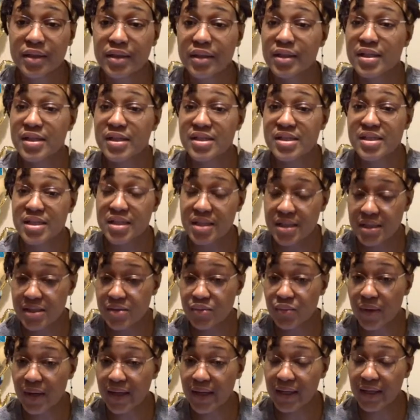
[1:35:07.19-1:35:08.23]
Cause this
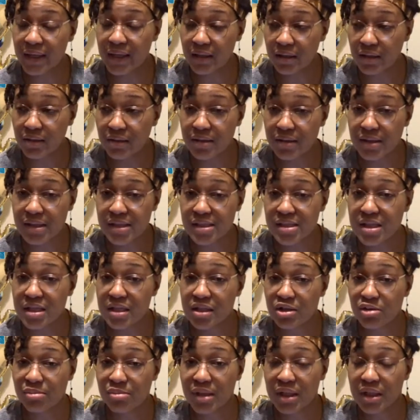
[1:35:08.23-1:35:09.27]
right here is getting
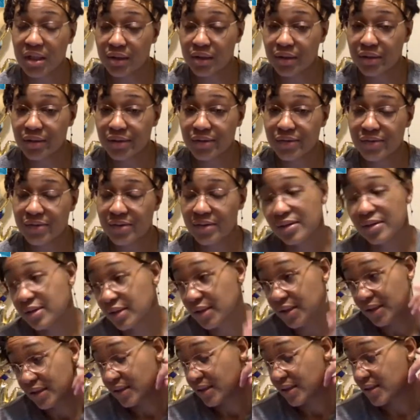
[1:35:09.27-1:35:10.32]
on my nerves.
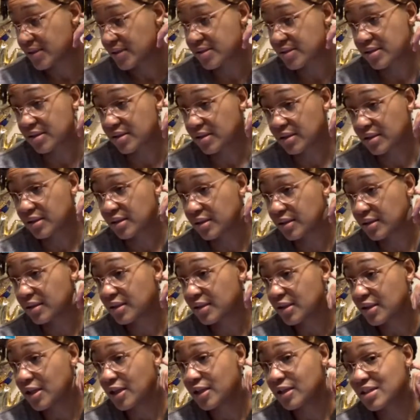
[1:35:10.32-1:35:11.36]
It's
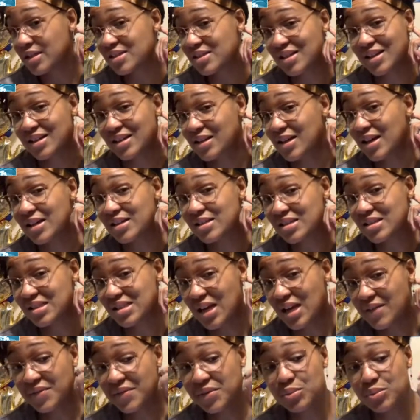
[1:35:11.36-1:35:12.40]
cause I got
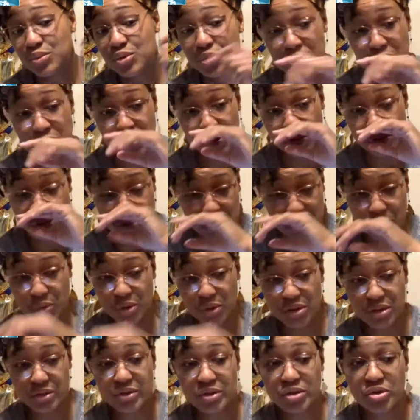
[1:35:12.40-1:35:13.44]
7 more shirts I
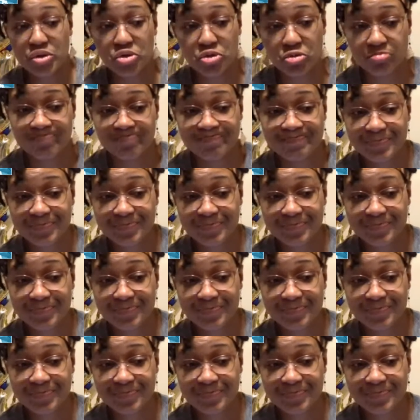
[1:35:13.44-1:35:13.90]
want to do.